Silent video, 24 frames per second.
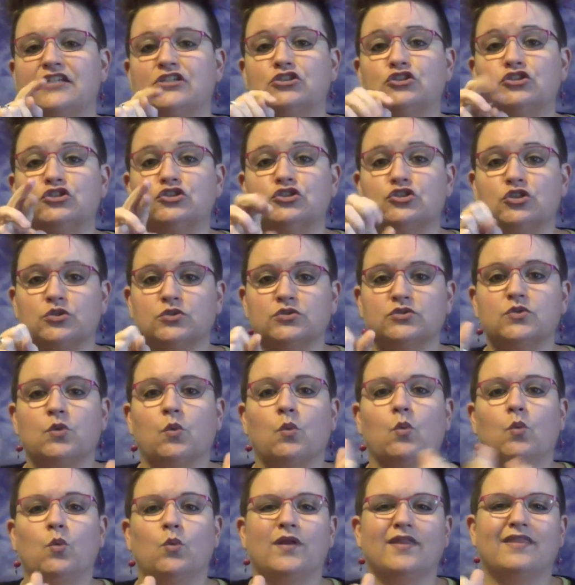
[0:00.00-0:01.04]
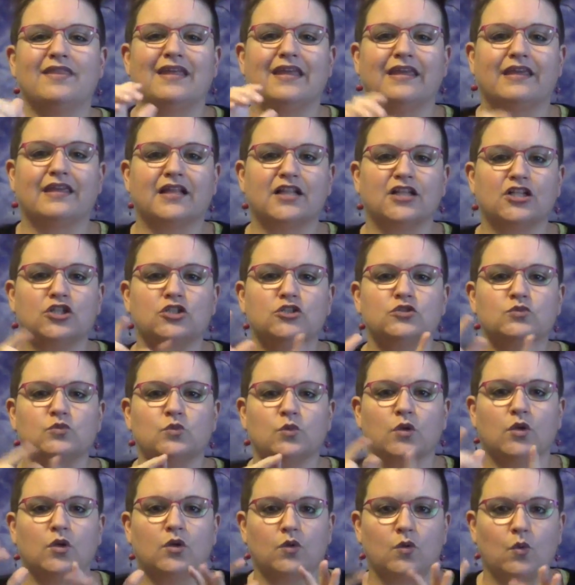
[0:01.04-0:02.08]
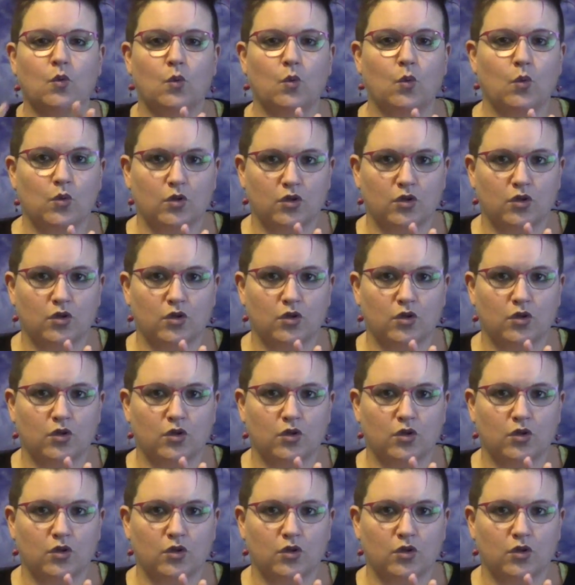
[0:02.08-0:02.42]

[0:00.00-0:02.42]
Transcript: continuum. It has